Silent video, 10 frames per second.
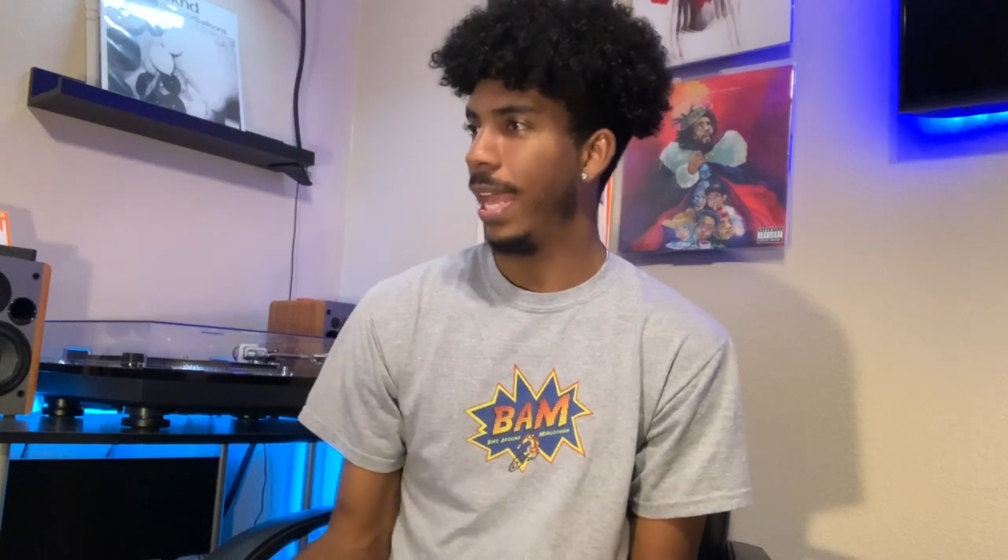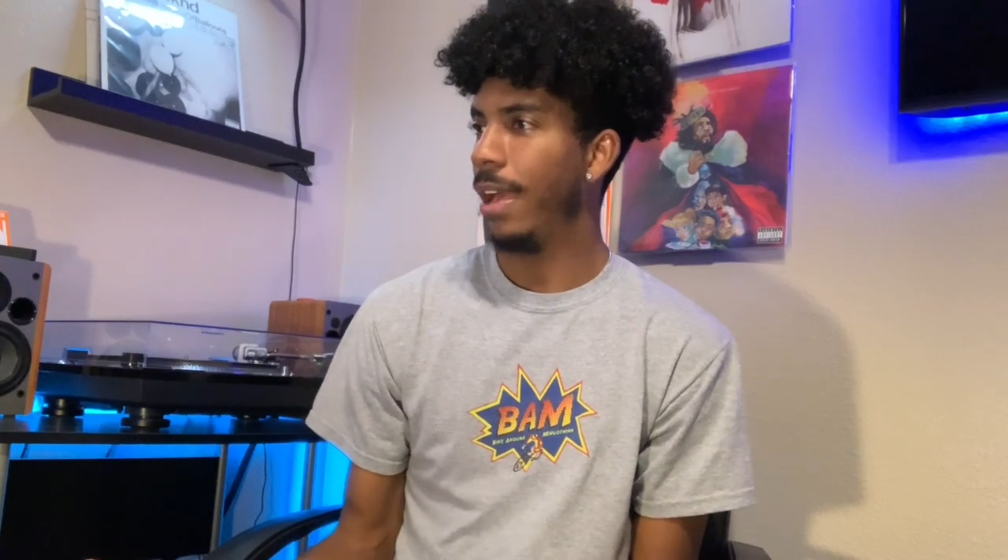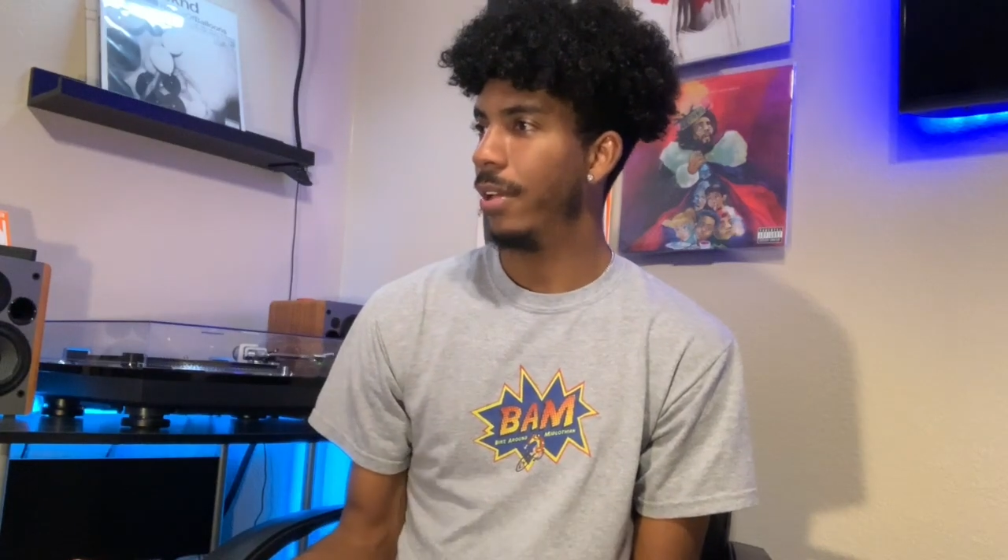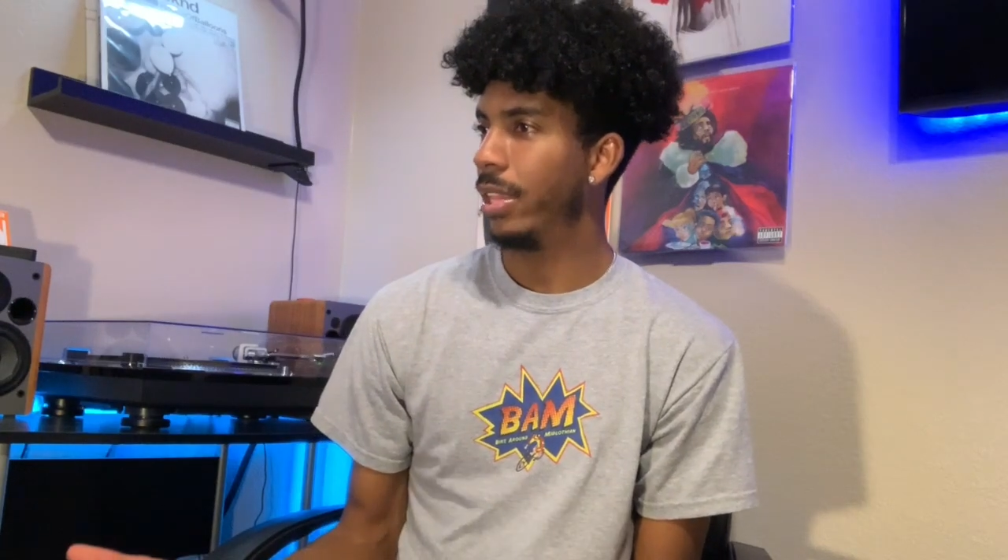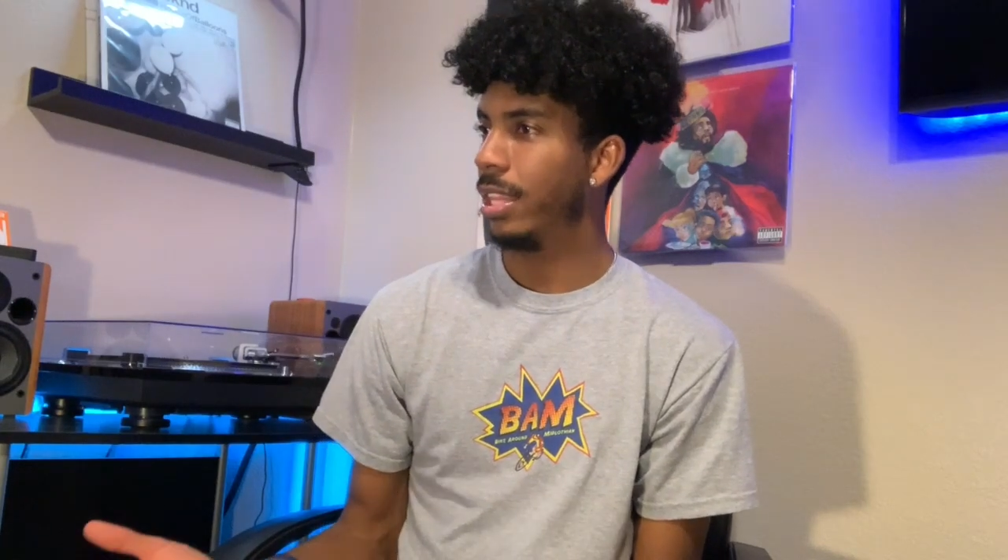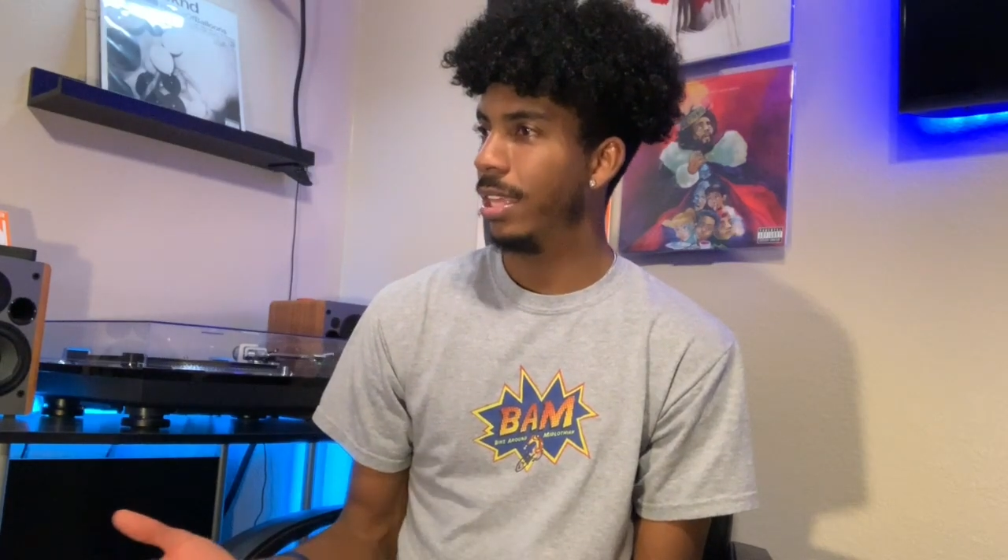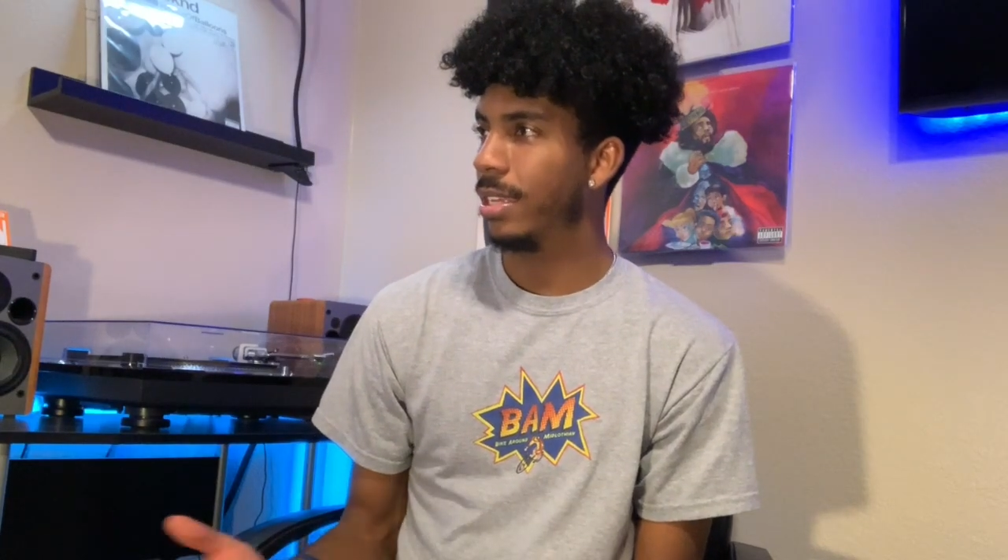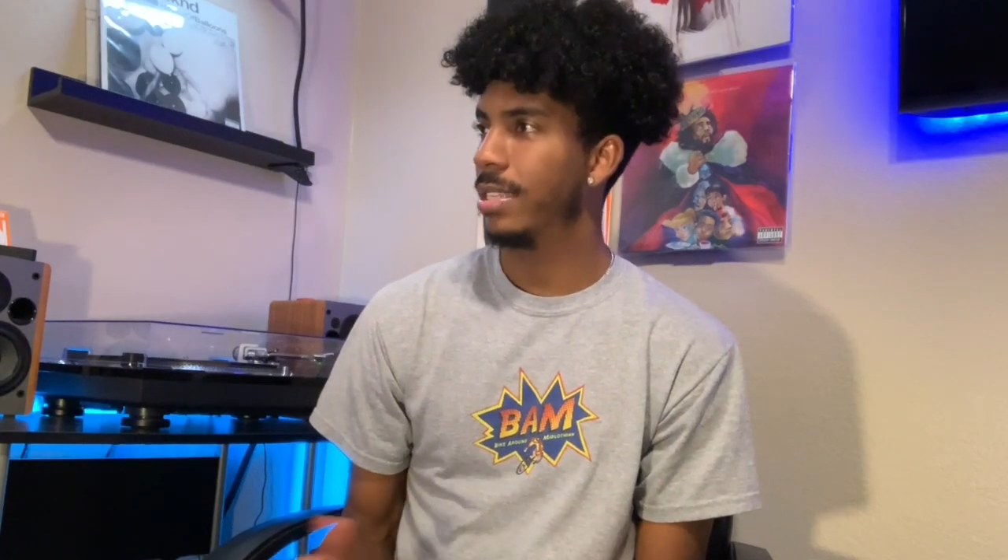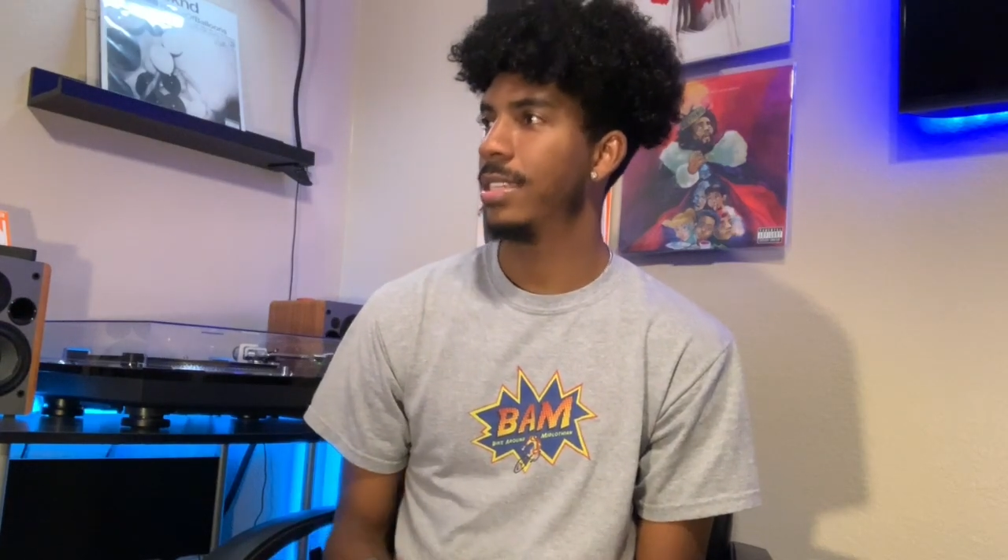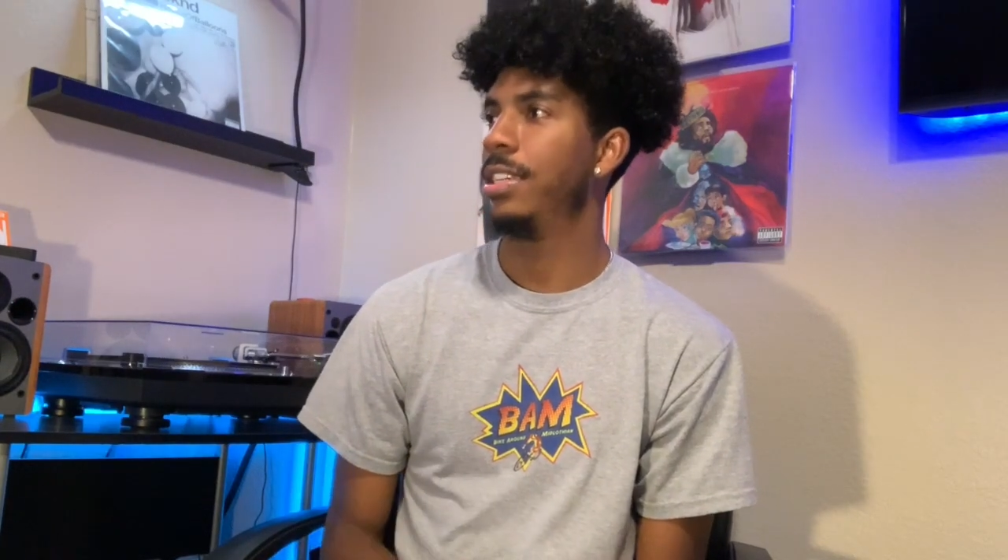how it looks.